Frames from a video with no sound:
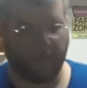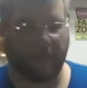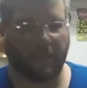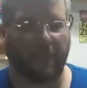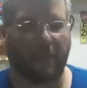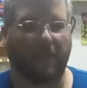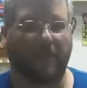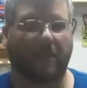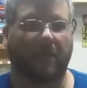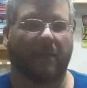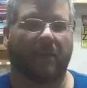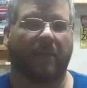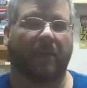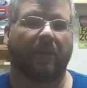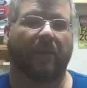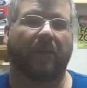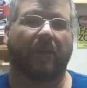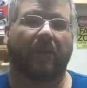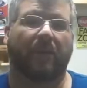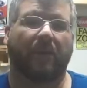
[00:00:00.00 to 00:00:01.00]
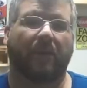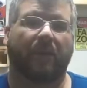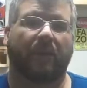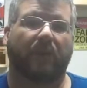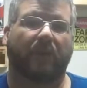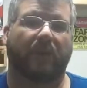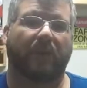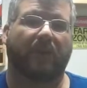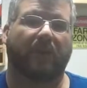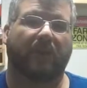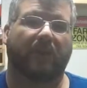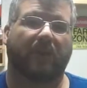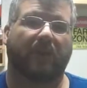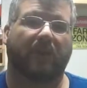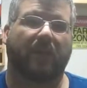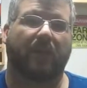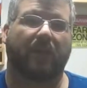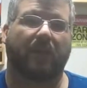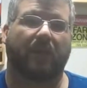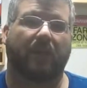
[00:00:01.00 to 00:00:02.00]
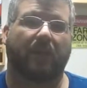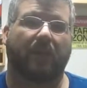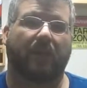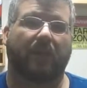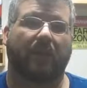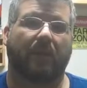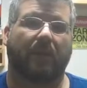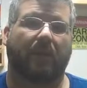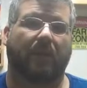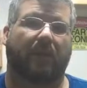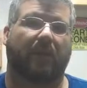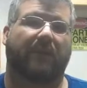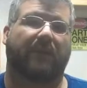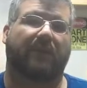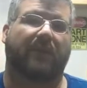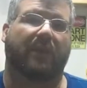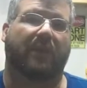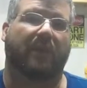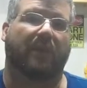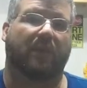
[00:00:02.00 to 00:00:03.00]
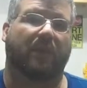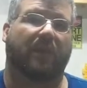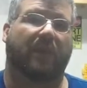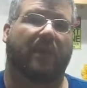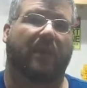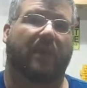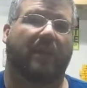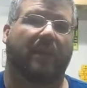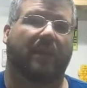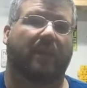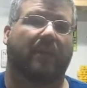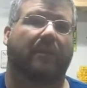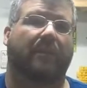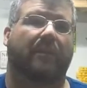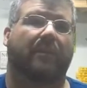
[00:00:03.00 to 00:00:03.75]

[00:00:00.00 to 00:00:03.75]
But so far so good. They're not flying overhead.